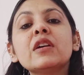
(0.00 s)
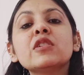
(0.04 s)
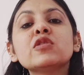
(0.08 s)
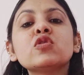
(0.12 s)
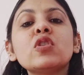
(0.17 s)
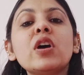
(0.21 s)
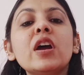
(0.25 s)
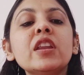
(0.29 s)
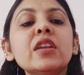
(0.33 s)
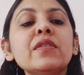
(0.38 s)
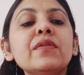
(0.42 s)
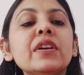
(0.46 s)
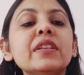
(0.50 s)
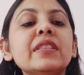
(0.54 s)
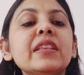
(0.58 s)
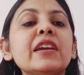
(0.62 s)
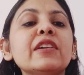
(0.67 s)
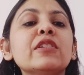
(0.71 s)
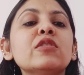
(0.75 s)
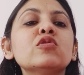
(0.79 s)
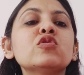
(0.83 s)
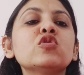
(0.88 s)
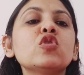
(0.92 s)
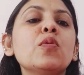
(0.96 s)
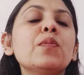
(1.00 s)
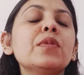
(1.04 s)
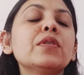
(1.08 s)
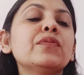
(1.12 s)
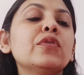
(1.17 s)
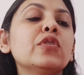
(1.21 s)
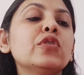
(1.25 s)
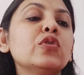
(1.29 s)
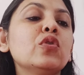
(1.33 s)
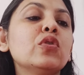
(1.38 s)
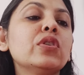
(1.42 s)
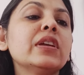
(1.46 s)
So anyway, thank you so much
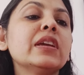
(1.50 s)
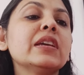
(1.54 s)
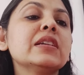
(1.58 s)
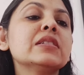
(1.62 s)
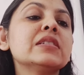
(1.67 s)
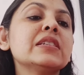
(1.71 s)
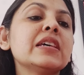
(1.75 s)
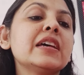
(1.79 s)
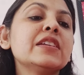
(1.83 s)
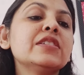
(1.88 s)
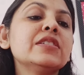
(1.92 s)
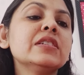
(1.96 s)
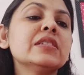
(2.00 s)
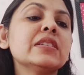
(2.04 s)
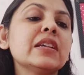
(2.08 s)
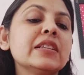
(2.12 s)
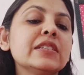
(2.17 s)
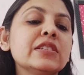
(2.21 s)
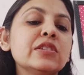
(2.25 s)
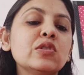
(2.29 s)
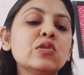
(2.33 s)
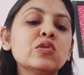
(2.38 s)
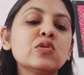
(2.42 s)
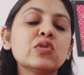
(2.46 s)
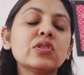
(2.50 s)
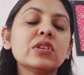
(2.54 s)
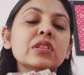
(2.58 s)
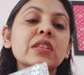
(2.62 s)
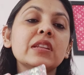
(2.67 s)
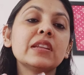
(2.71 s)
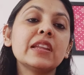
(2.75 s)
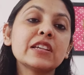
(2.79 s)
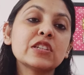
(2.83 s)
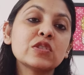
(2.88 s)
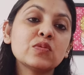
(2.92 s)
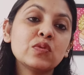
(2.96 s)
for tuning in, Sagis. I'll see you soon in
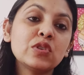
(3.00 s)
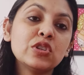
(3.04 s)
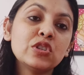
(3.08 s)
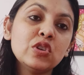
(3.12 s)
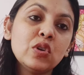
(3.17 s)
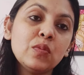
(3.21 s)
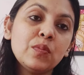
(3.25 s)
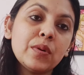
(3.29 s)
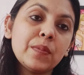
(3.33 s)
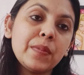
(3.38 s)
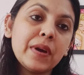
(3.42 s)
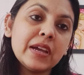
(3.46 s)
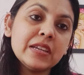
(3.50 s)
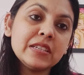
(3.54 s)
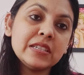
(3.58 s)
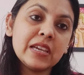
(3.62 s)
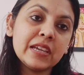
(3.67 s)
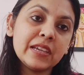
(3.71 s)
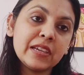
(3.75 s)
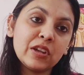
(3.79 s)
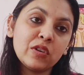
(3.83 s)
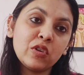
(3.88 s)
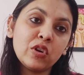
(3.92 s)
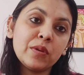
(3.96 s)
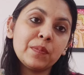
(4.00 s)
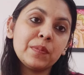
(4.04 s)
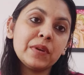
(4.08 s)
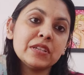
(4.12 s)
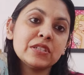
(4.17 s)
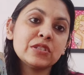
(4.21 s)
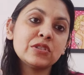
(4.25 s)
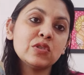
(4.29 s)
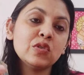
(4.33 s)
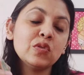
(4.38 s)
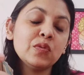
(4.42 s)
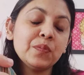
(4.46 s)
the next video. Bye-bye. Take care. God
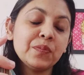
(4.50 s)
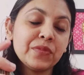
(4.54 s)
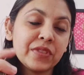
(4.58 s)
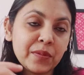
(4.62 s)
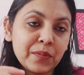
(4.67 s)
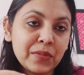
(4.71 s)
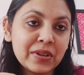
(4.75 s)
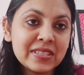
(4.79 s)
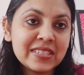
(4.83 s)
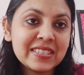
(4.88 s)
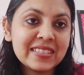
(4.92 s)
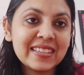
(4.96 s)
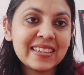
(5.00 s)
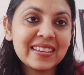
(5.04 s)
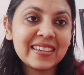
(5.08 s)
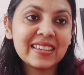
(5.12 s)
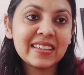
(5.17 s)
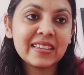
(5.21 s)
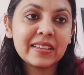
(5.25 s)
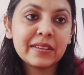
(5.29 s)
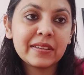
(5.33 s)
bless you. Namaste.